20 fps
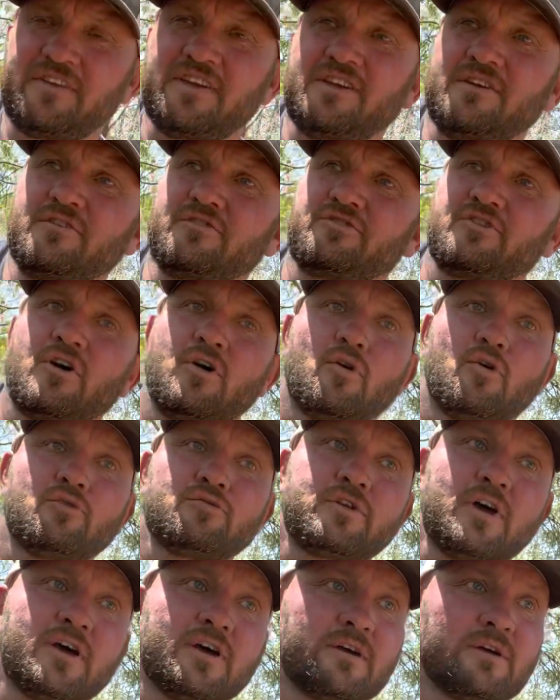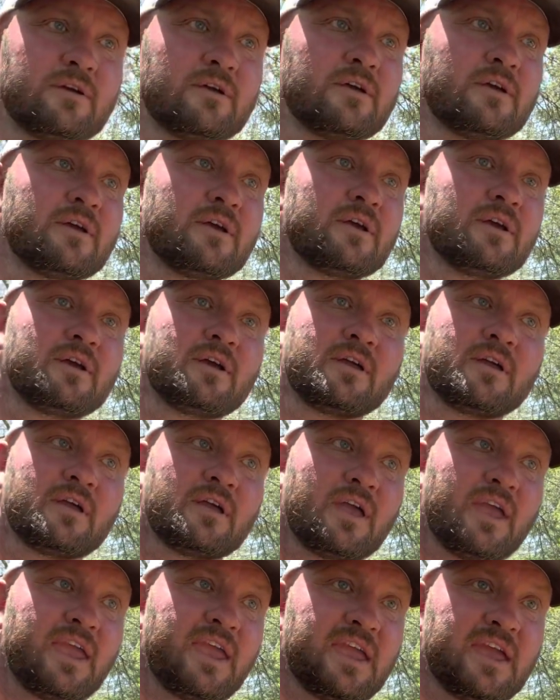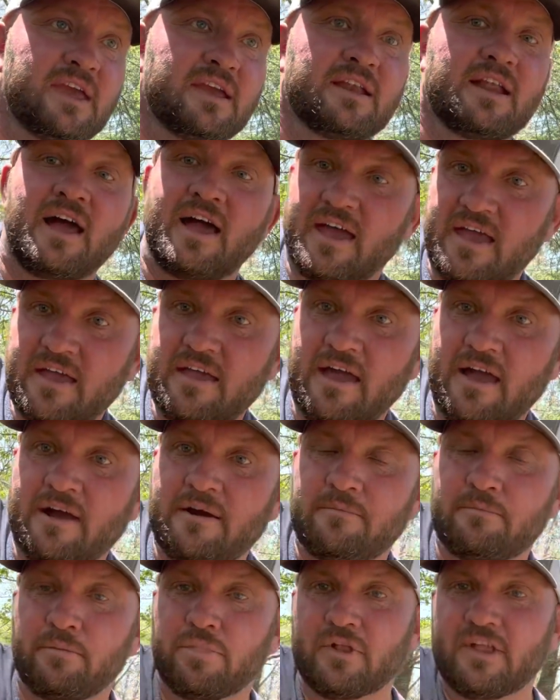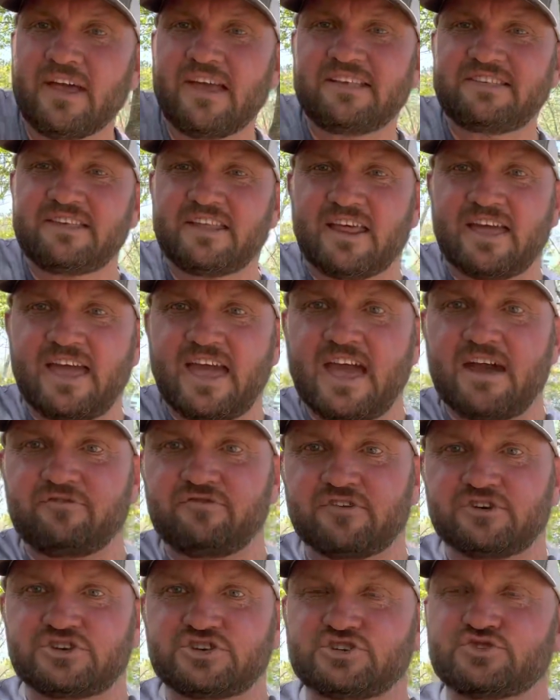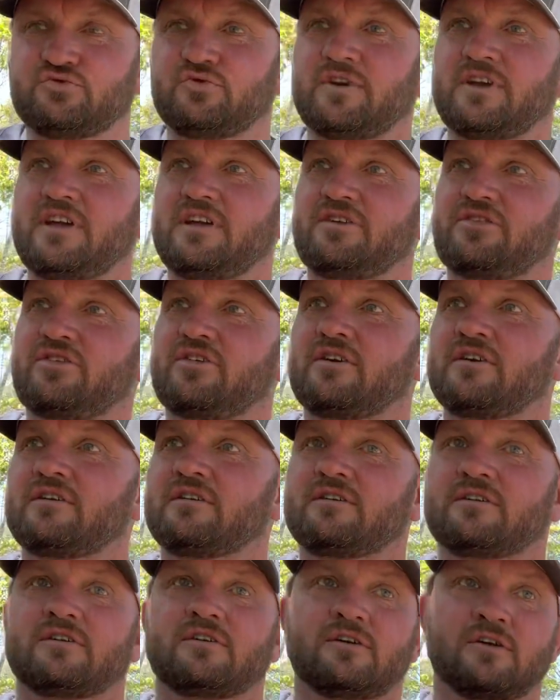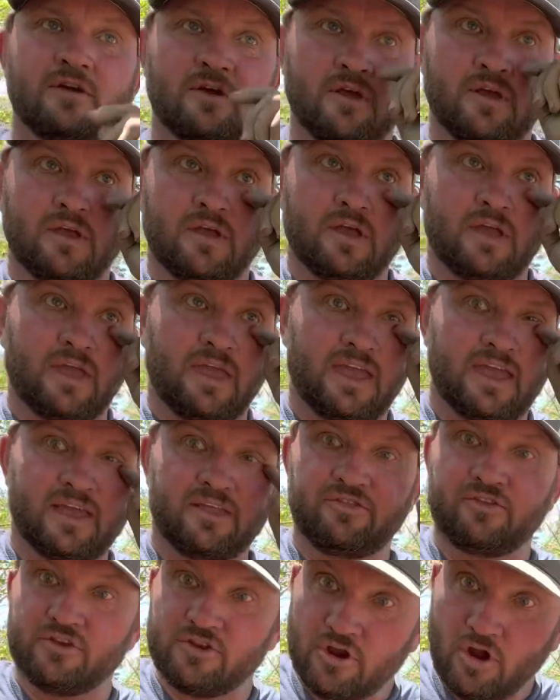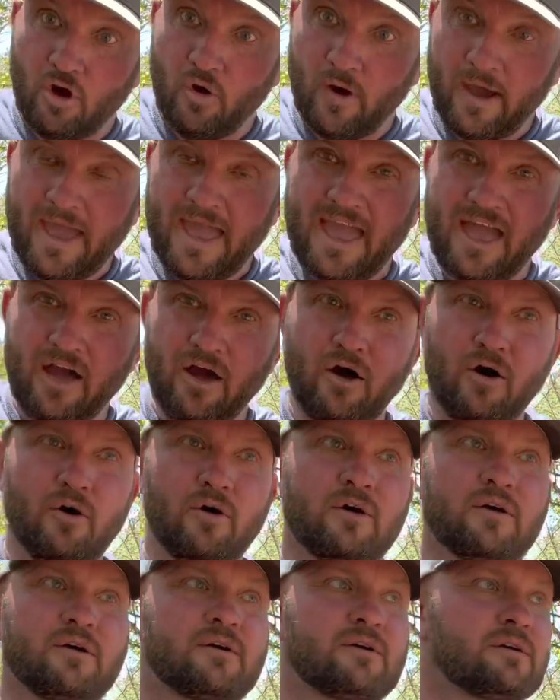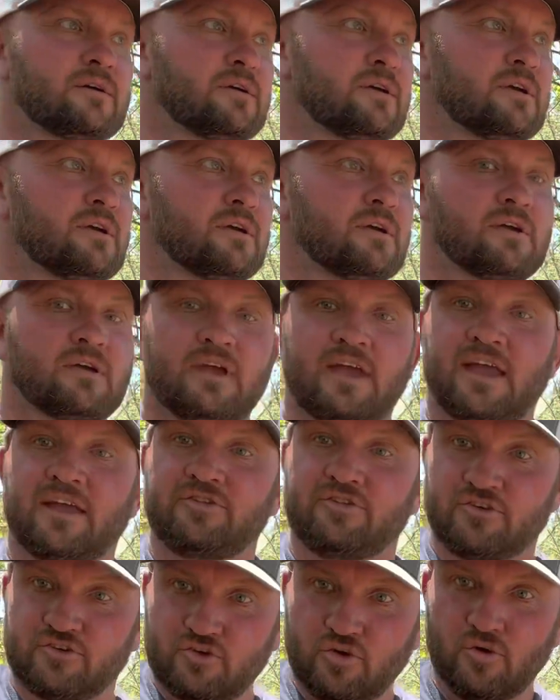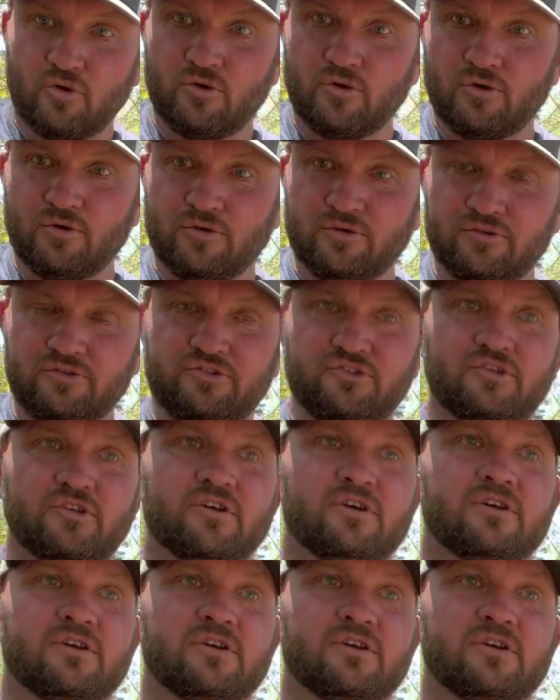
years old, and I'm blessed that I have the strength and the know-how and the tools